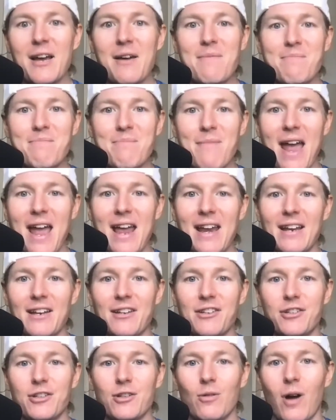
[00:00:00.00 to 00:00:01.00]
made
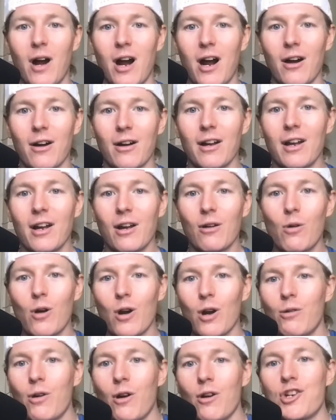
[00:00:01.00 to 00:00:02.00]
it to our quote
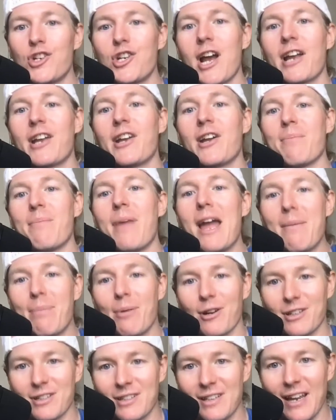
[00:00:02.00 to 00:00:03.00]
unquote check your
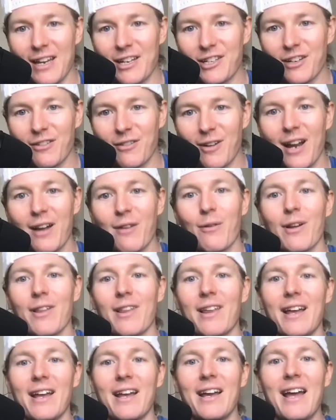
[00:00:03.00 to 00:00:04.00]
paper station, right? Where
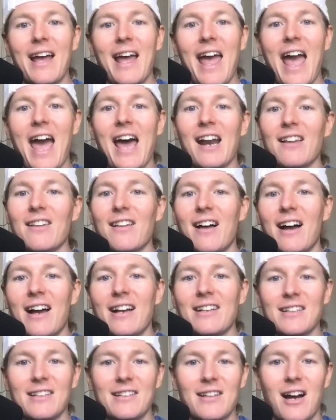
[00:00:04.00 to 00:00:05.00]
they
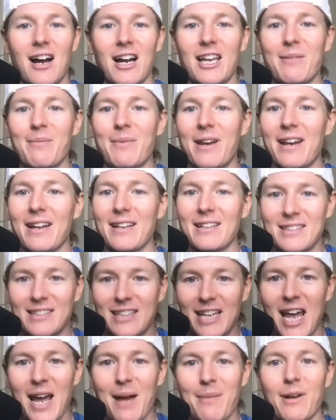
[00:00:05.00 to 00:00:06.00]
analyzed and documented and
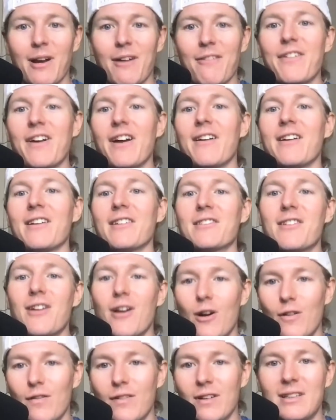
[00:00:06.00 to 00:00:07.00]
stamped our various
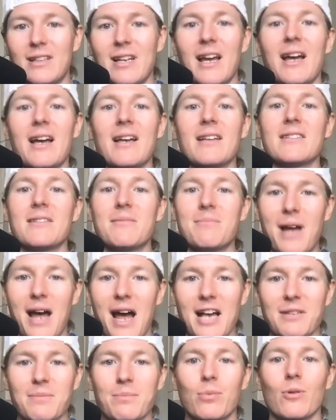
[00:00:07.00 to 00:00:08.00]
COVID tests and
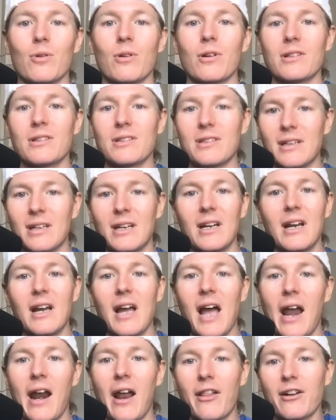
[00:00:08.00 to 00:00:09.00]
passports and
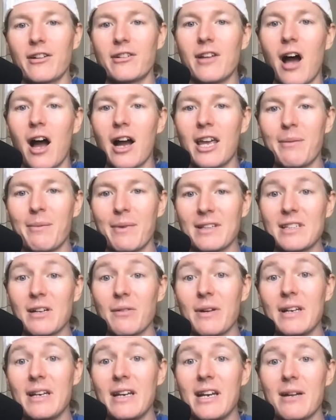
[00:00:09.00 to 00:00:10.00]
other documents that
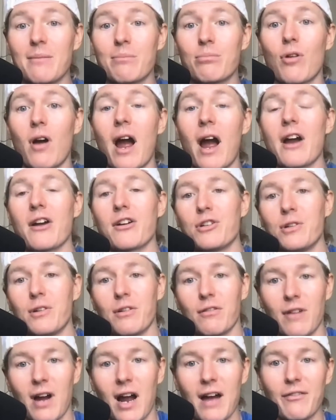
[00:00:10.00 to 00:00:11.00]
we needed prior to
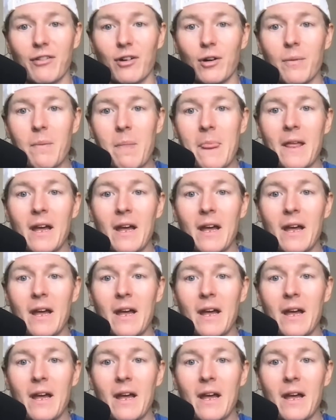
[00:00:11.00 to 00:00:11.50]
arrival